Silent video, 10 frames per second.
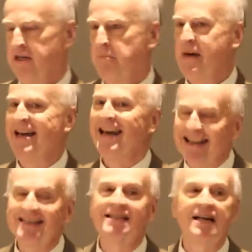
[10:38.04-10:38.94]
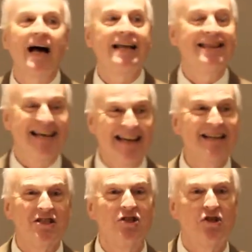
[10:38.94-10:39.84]
to be inside the
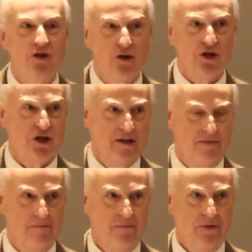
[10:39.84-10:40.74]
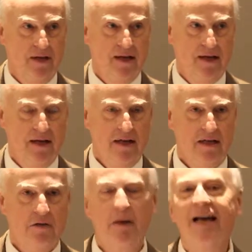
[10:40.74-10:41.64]
institution,
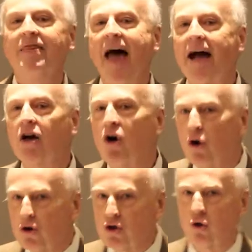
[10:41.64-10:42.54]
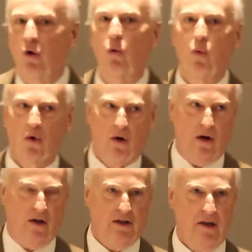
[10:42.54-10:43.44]
to be in that cultural
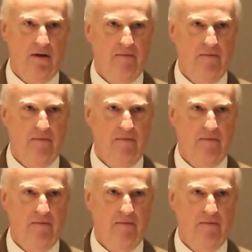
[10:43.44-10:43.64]
world?